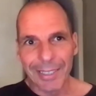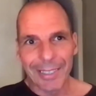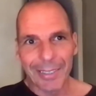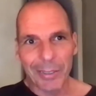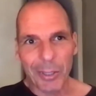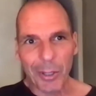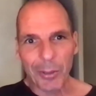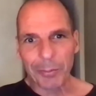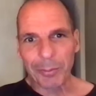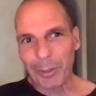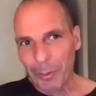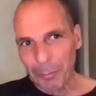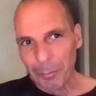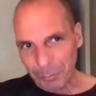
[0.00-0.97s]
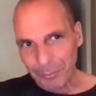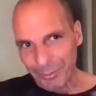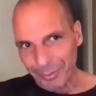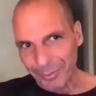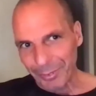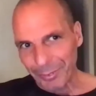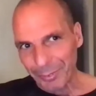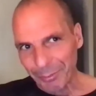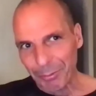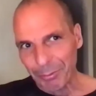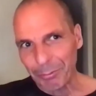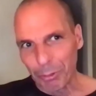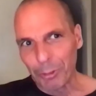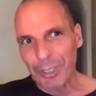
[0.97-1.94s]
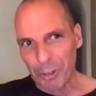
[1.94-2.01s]
So, you know,
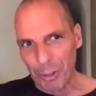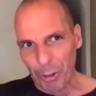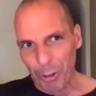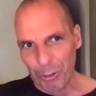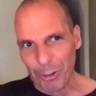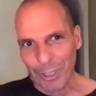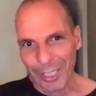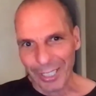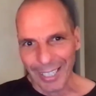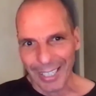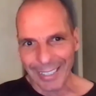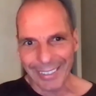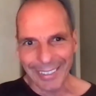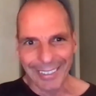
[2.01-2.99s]
full disclosure here, right?